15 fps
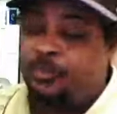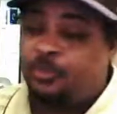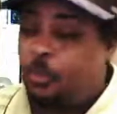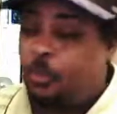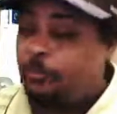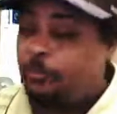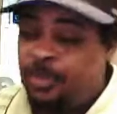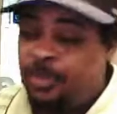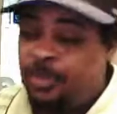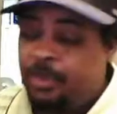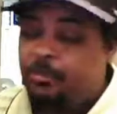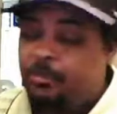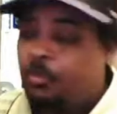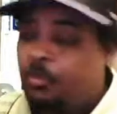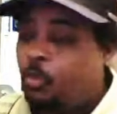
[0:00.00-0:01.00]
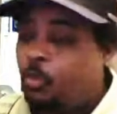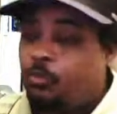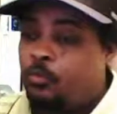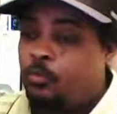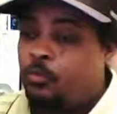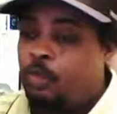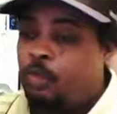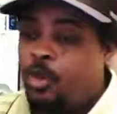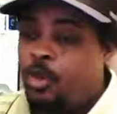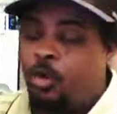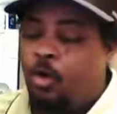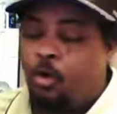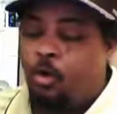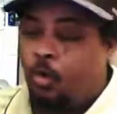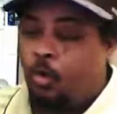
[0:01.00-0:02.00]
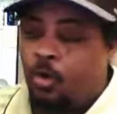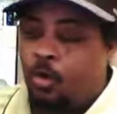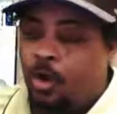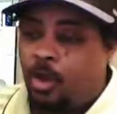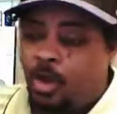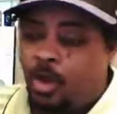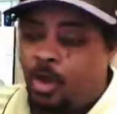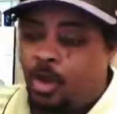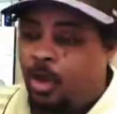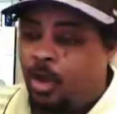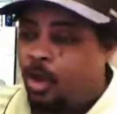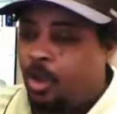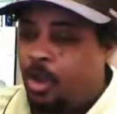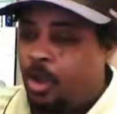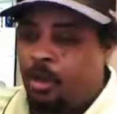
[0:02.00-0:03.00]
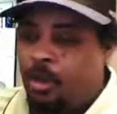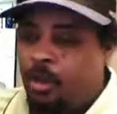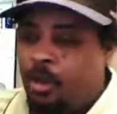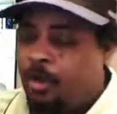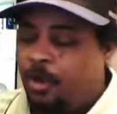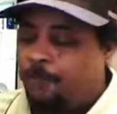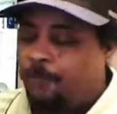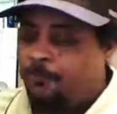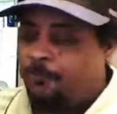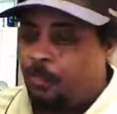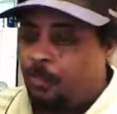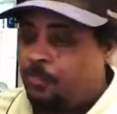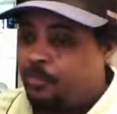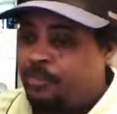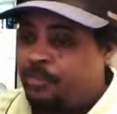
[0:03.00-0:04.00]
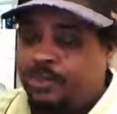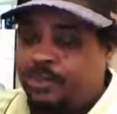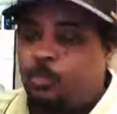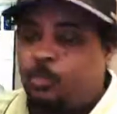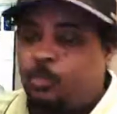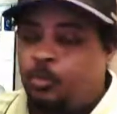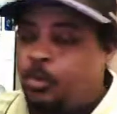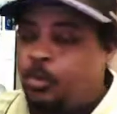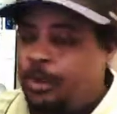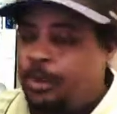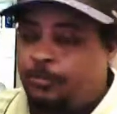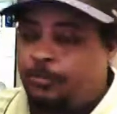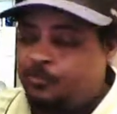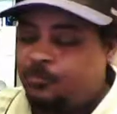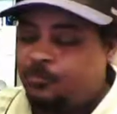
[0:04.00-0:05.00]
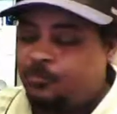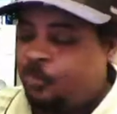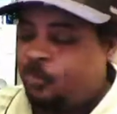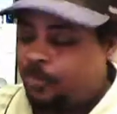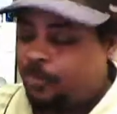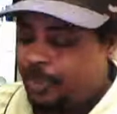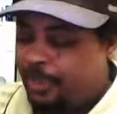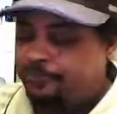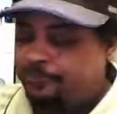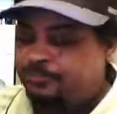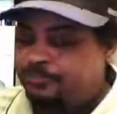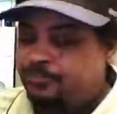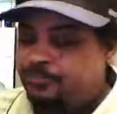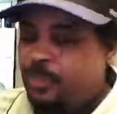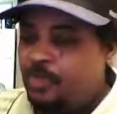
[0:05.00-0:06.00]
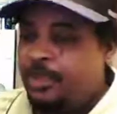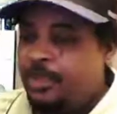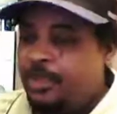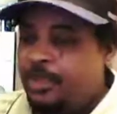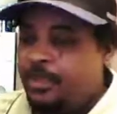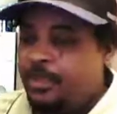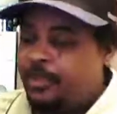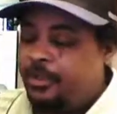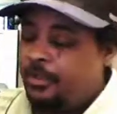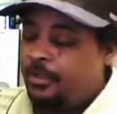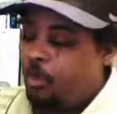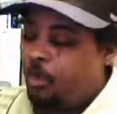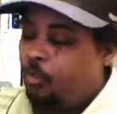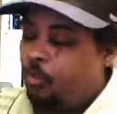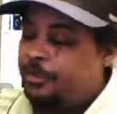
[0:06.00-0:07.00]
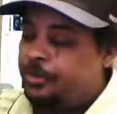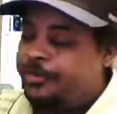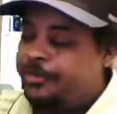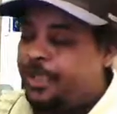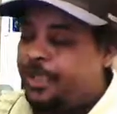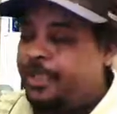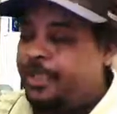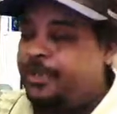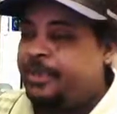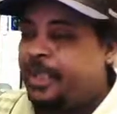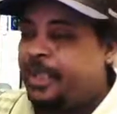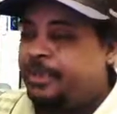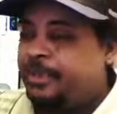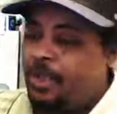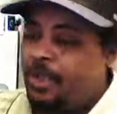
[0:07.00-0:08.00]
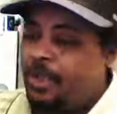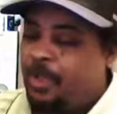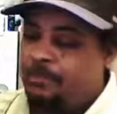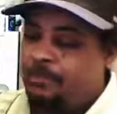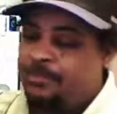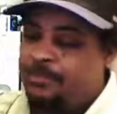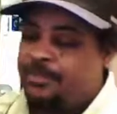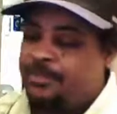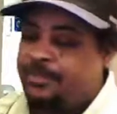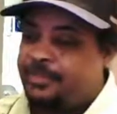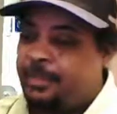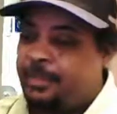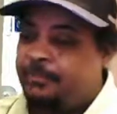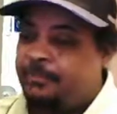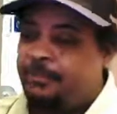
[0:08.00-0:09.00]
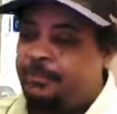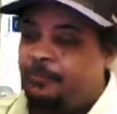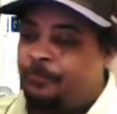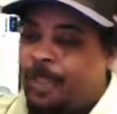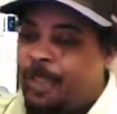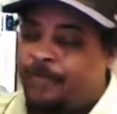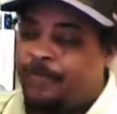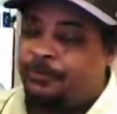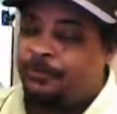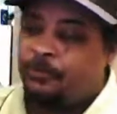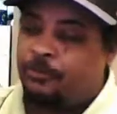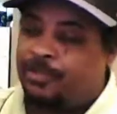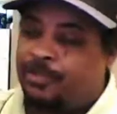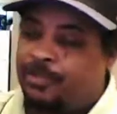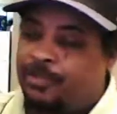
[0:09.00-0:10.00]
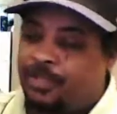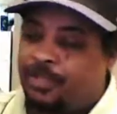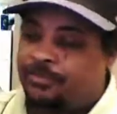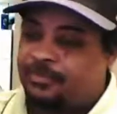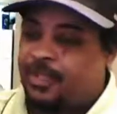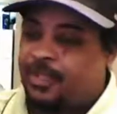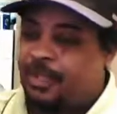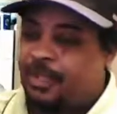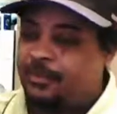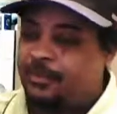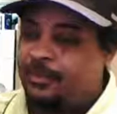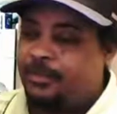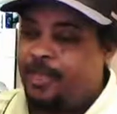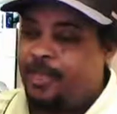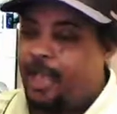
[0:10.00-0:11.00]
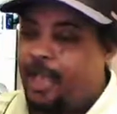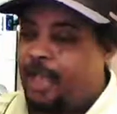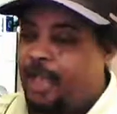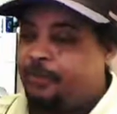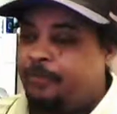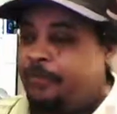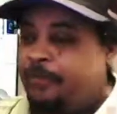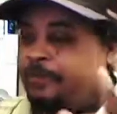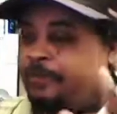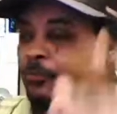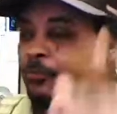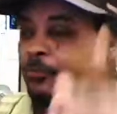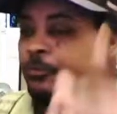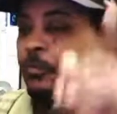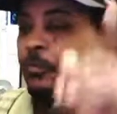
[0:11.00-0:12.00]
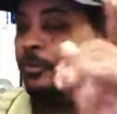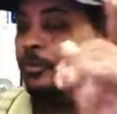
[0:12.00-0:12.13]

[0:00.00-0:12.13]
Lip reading: or a Beamer or a Mercedes or whatever. Okay? On a day that it might be 75 degrees outside, I can bet you